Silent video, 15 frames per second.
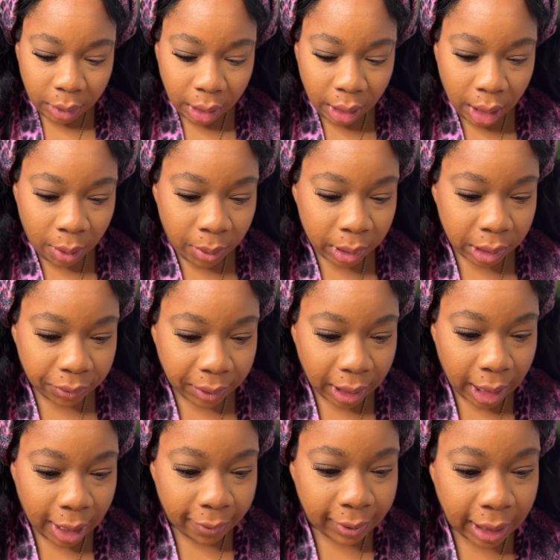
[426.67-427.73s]
I wonder if they
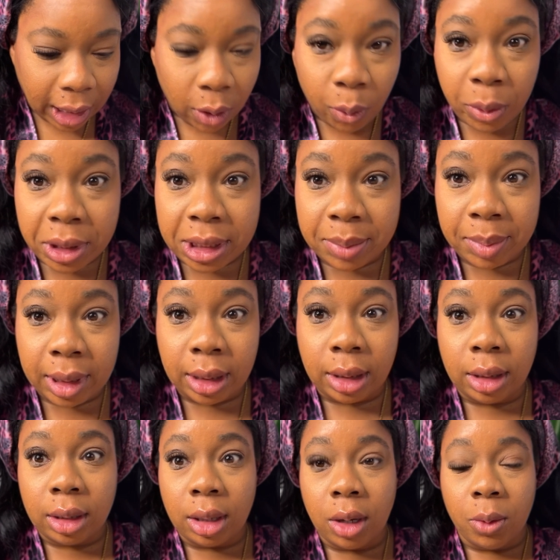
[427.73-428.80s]
have like a
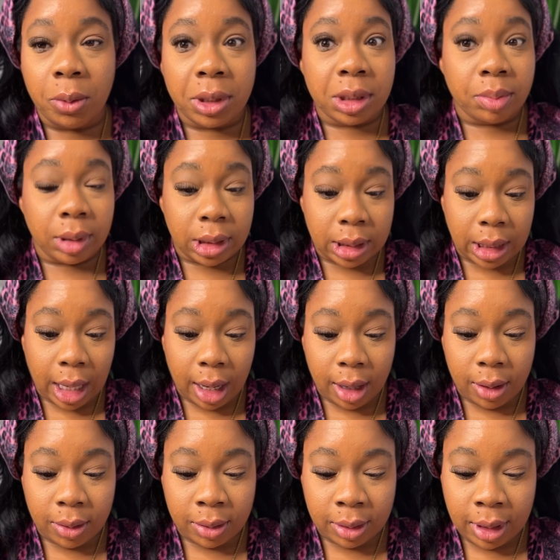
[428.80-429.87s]
wispy
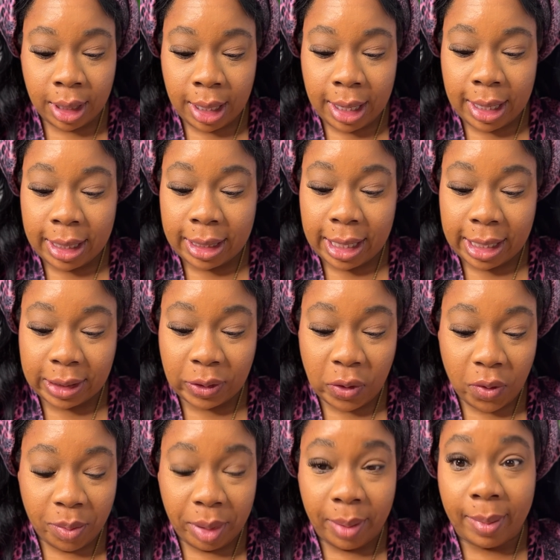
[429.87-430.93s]
style. That's
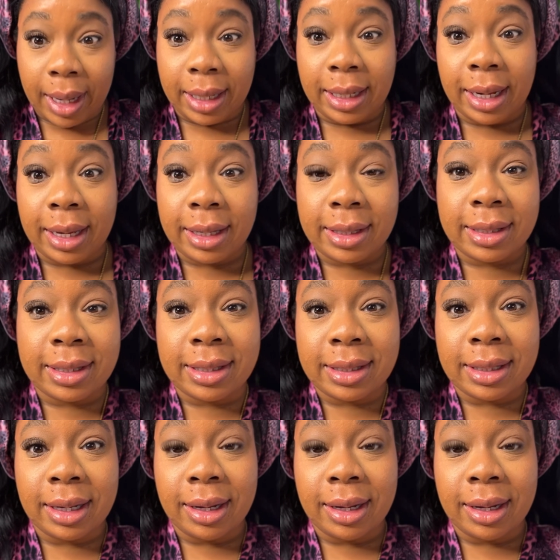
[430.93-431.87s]
gonna be my next.